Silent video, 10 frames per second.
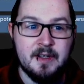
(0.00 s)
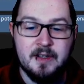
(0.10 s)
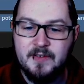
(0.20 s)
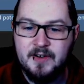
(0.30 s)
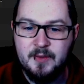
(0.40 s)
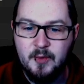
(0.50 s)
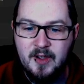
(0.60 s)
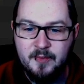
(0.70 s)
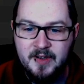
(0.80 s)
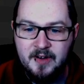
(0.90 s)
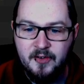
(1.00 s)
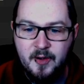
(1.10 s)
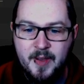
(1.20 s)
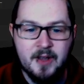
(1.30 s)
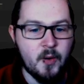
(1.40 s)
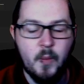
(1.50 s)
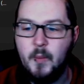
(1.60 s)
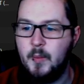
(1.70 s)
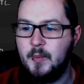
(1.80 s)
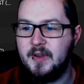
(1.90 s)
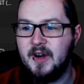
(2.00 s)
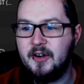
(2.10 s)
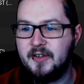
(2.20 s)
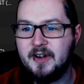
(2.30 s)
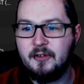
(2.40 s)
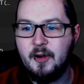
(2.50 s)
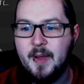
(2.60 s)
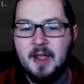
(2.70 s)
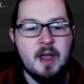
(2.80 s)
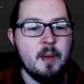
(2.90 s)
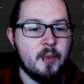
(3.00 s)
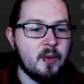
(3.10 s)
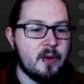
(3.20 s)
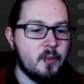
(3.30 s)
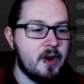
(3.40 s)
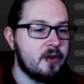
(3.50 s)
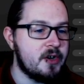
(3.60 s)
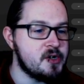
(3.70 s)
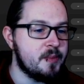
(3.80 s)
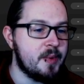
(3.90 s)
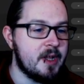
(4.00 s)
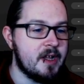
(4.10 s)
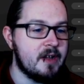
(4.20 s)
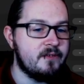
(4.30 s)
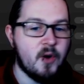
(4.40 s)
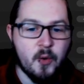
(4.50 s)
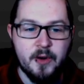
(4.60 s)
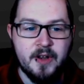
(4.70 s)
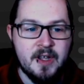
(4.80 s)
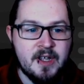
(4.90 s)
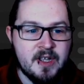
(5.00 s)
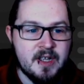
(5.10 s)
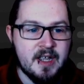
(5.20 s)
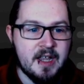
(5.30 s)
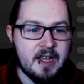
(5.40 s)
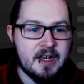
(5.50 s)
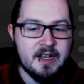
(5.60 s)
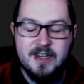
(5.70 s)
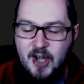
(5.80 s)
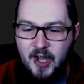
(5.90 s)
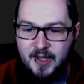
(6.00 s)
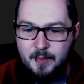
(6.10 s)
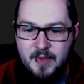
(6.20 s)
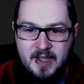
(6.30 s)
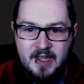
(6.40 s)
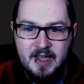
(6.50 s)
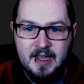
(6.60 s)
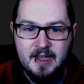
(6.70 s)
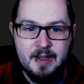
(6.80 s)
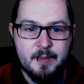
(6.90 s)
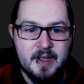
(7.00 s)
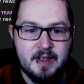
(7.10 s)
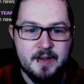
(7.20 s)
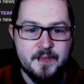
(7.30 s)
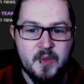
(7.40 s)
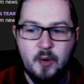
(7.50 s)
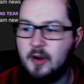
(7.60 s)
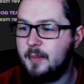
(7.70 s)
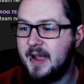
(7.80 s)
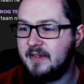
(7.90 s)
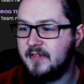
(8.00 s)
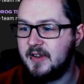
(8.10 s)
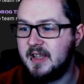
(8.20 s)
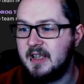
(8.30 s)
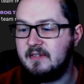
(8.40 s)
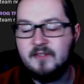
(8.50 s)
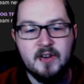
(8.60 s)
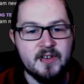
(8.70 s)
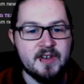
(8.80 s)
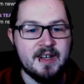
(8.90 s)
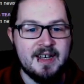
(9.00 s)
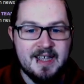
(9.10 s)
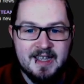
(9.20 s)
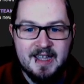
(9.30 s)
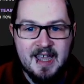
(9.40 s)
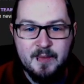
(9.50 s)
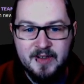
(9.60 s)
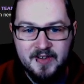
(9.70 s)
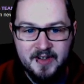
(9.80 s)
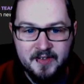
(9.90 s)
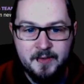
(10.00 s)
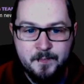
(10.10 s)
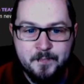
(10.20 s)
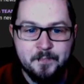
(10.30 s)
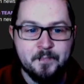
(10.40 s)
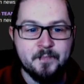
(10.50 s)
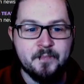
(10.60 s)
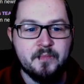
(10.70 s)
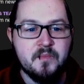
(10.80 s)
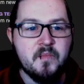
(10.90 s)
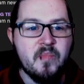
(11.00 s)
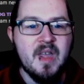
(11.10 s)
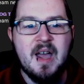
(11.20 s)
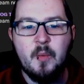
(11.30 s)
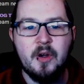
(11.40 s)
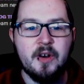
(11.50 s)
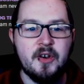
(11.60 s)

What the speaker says: the first team. Do I have him set as a right back? No, he's not our starting right back. But we are going to jump forward in time. We're going to come back for the first league game of the season, and we're going